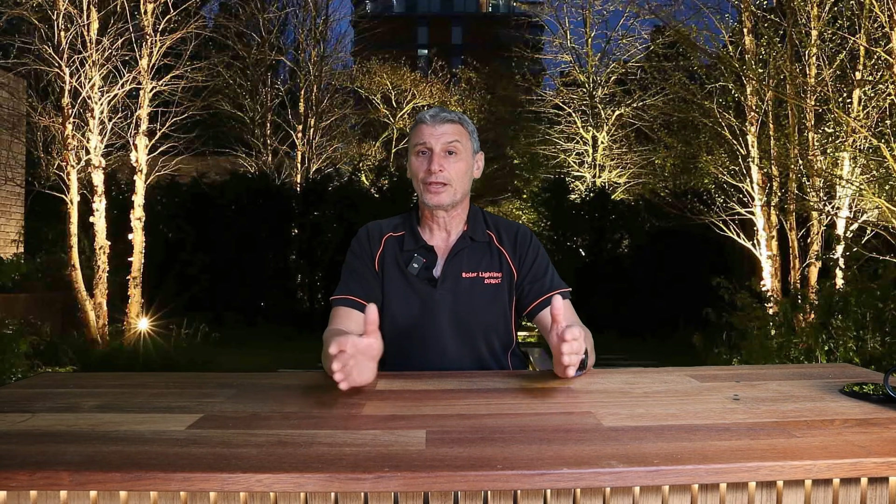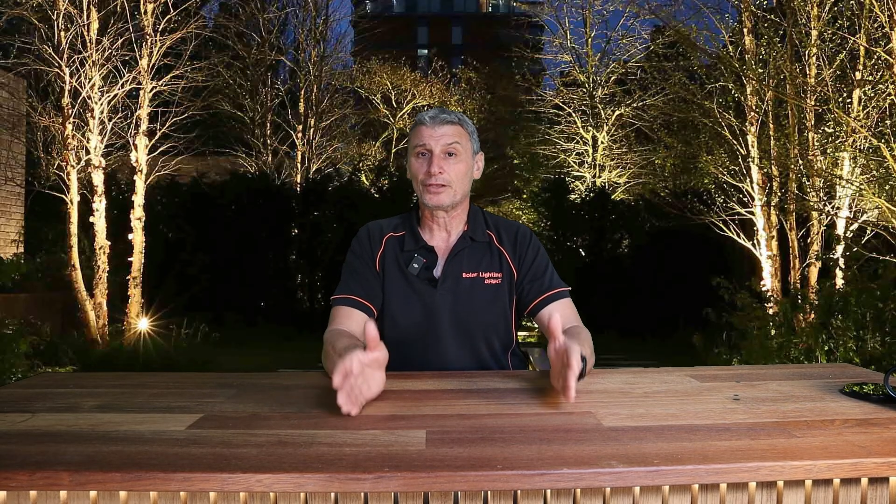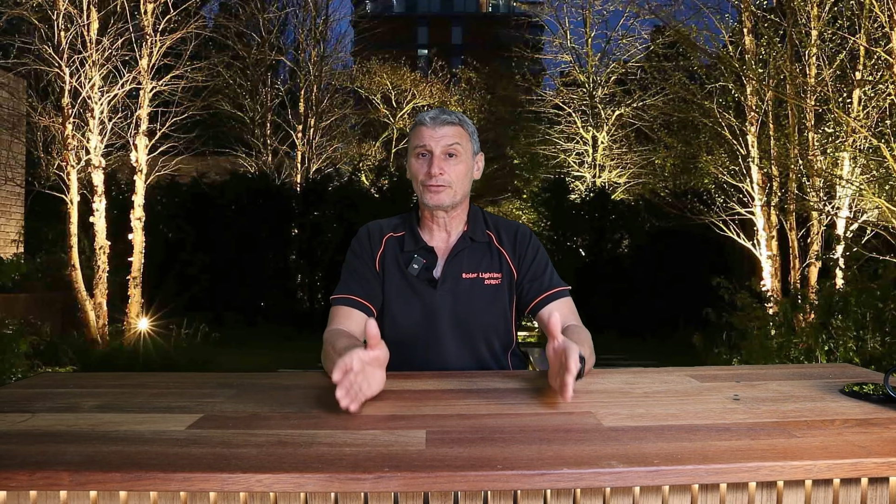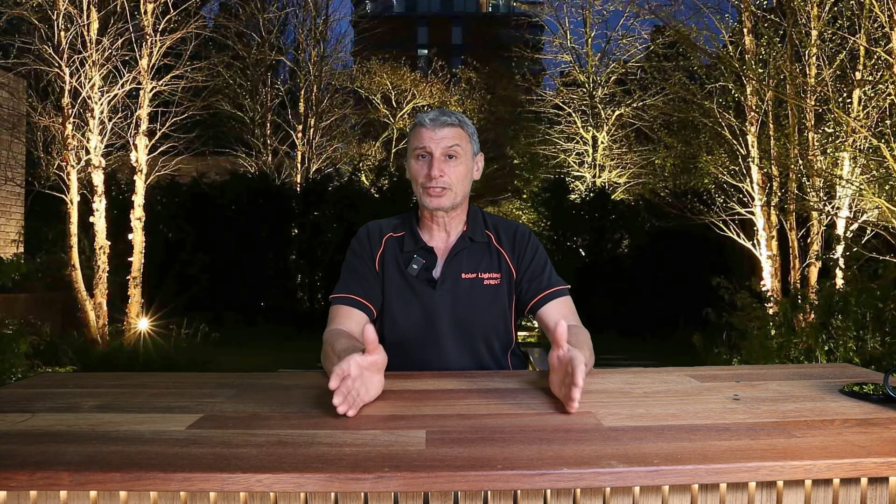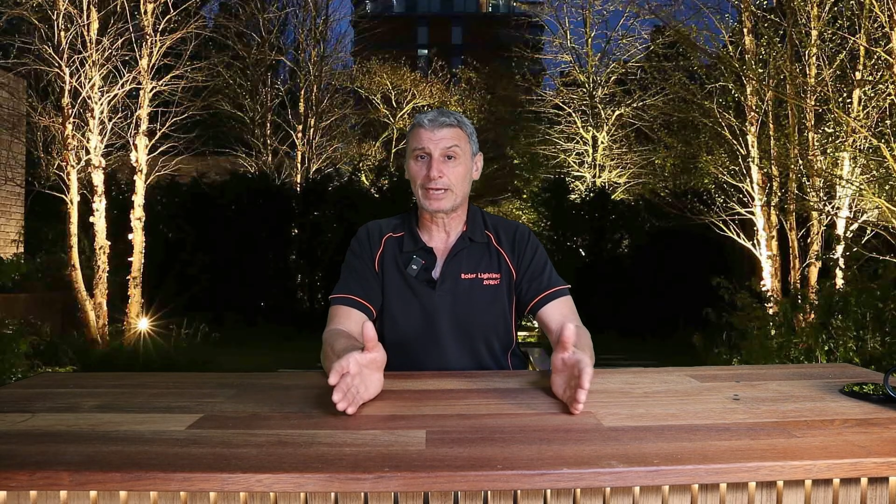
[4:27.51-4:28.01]

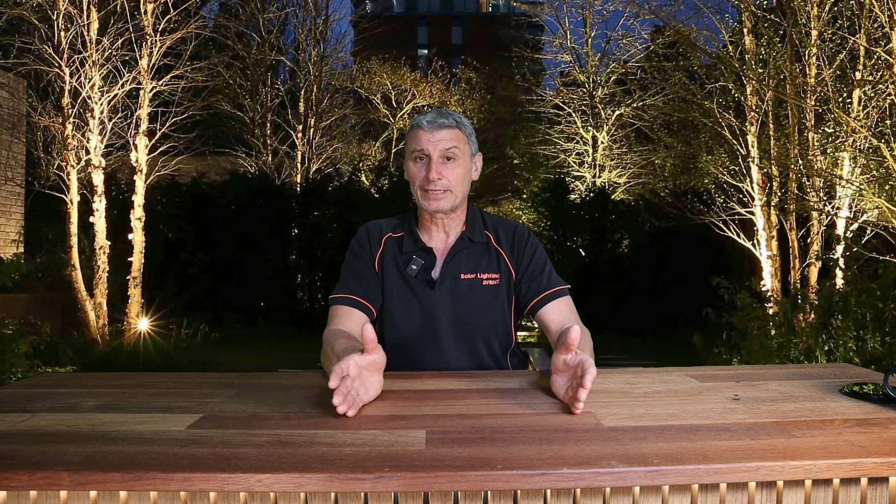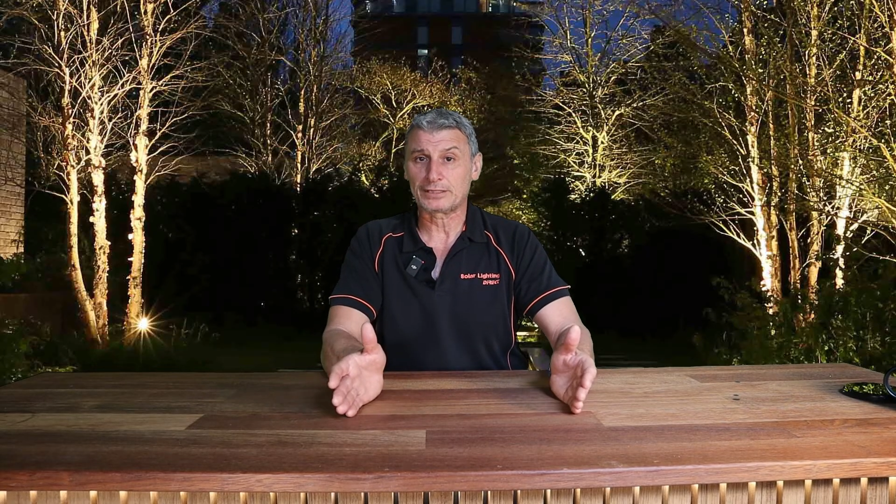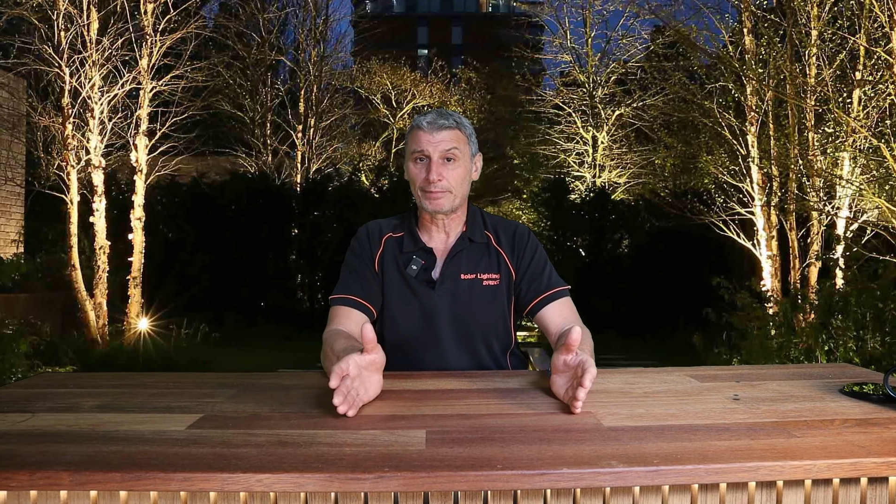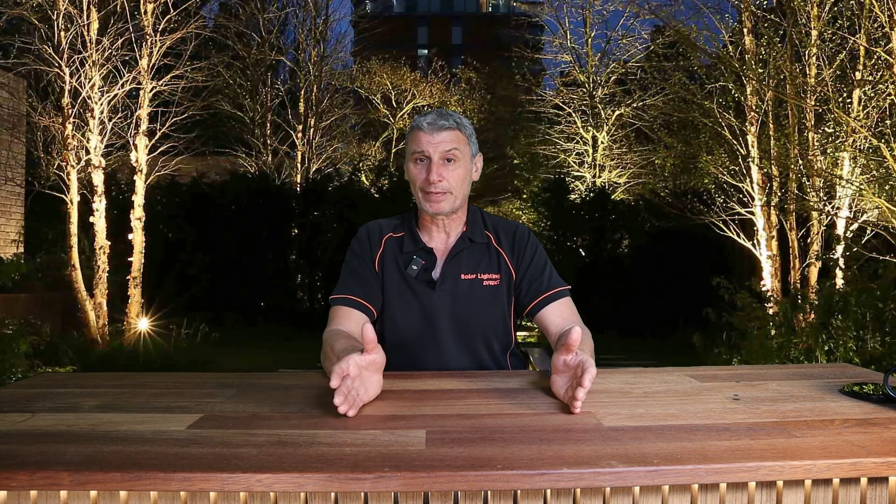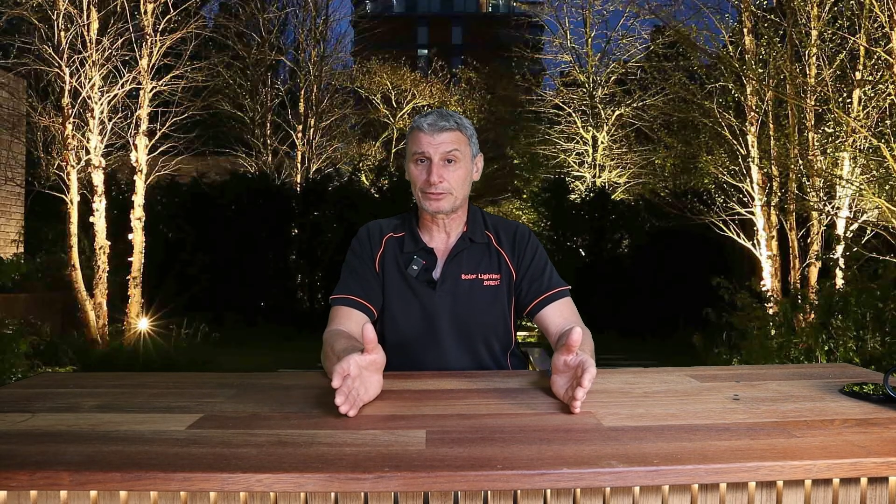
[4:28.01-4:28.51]
you've
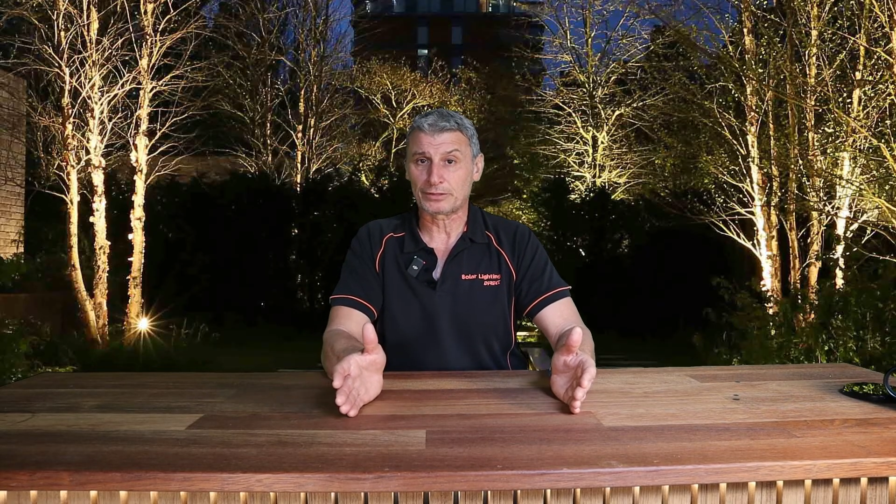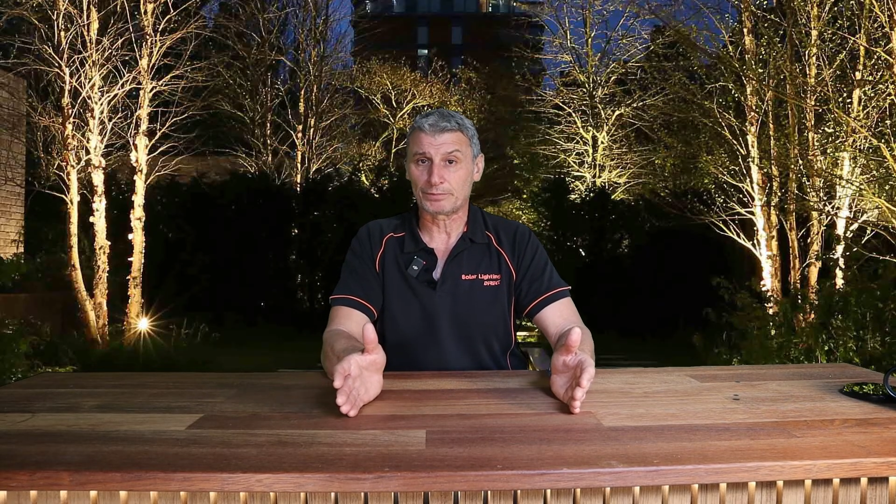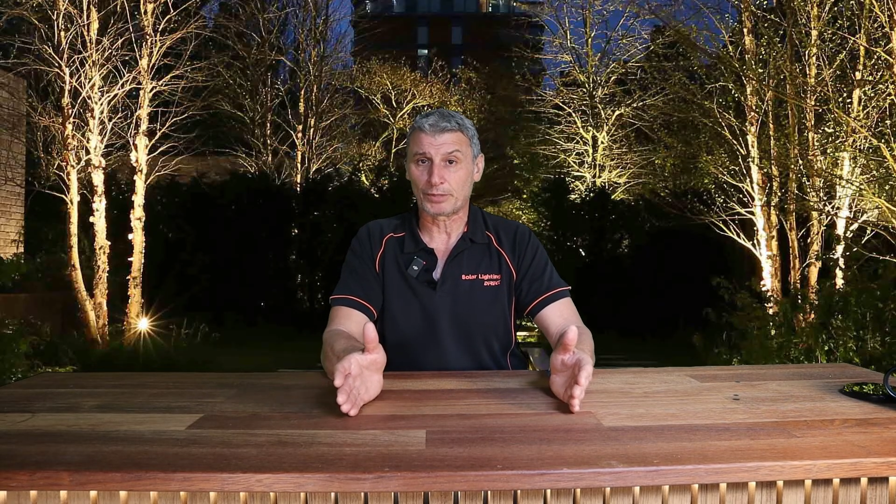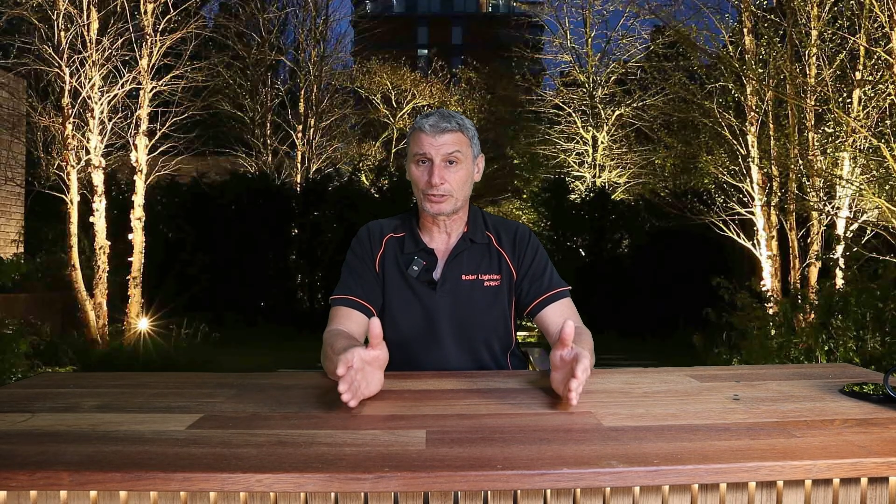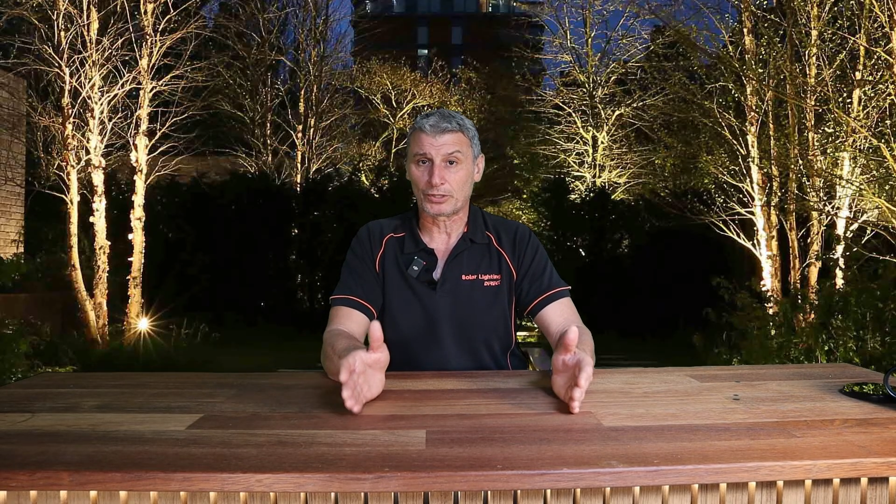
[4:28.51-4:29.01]
charged your batteries
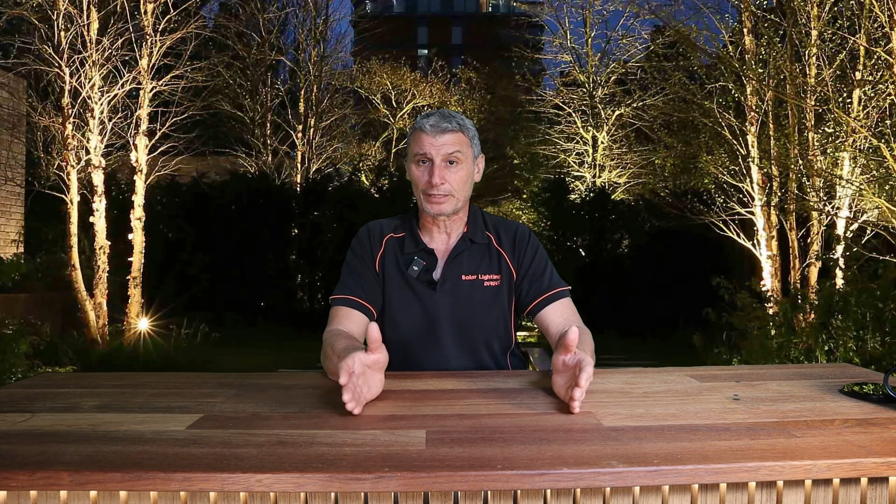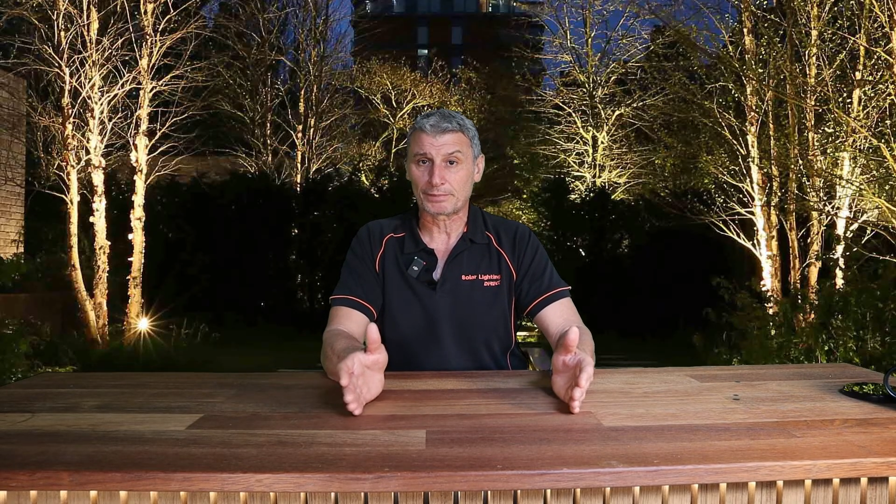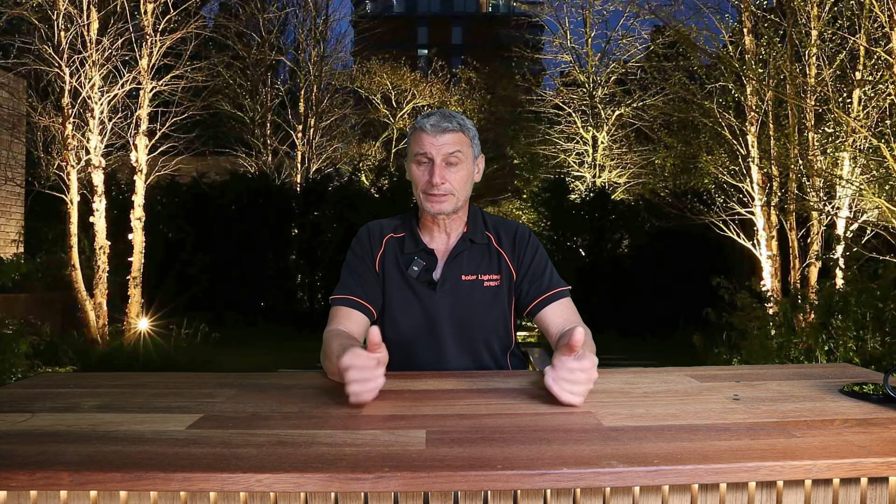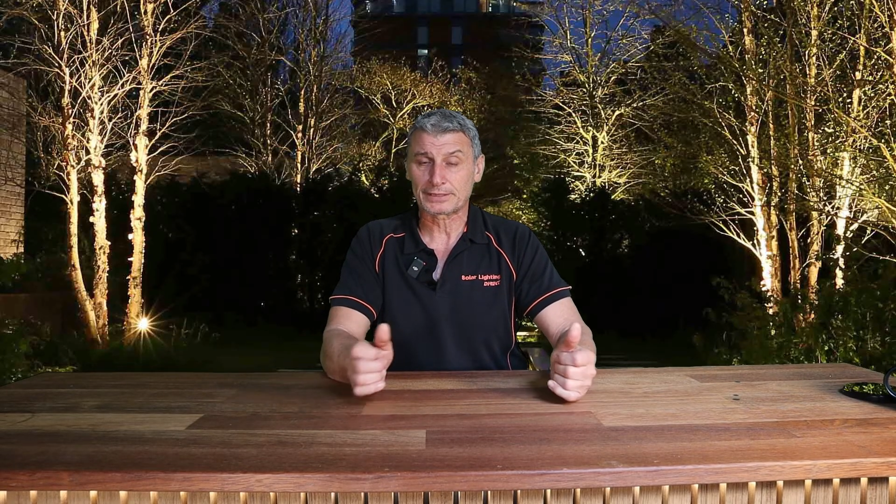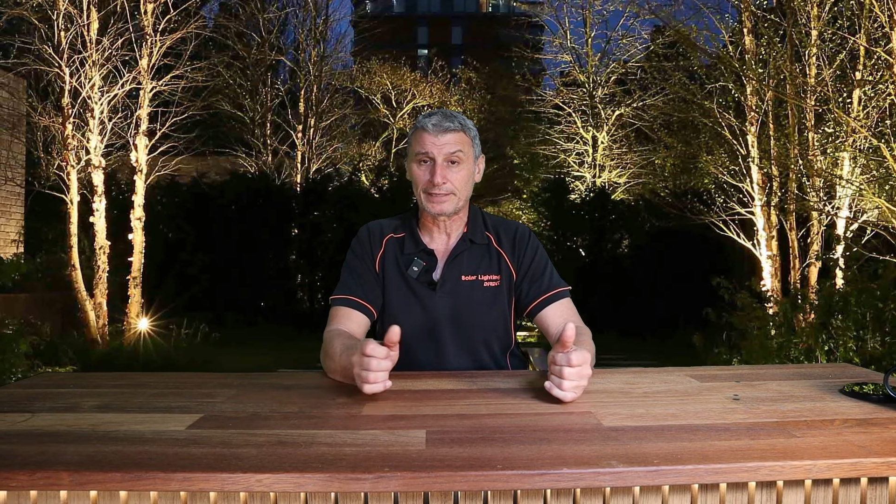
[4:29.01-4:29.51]
by
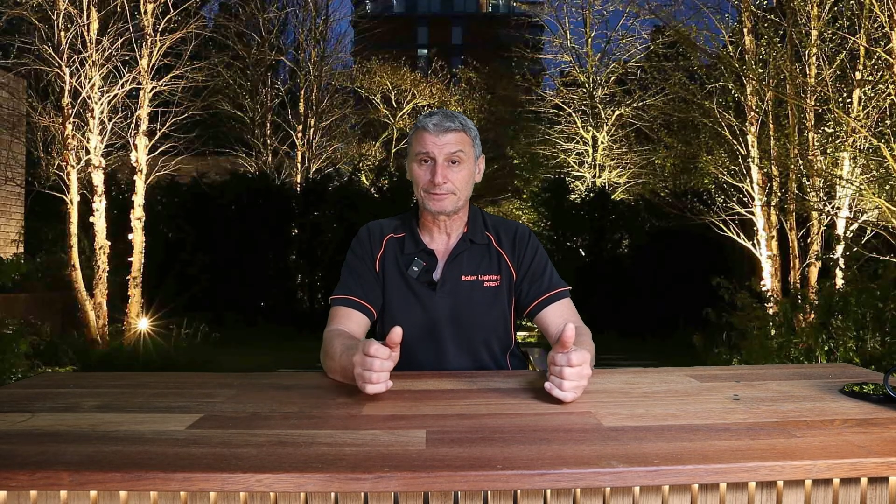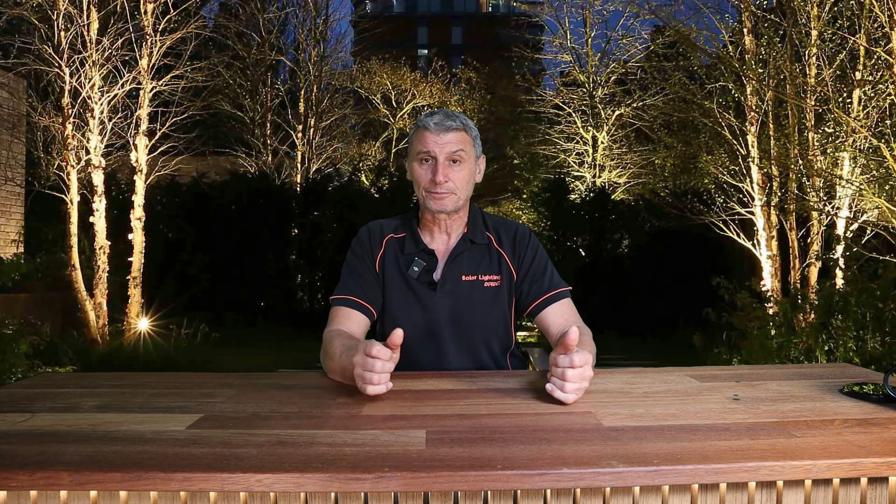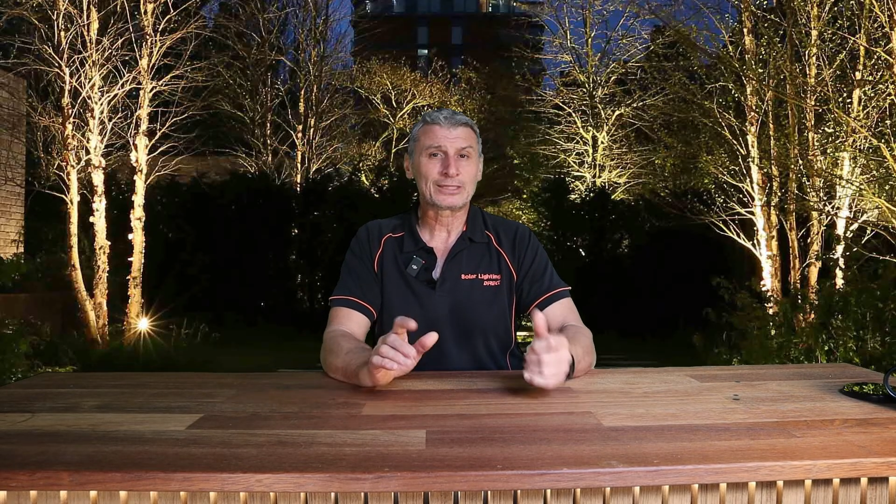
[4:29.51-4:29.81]
90%.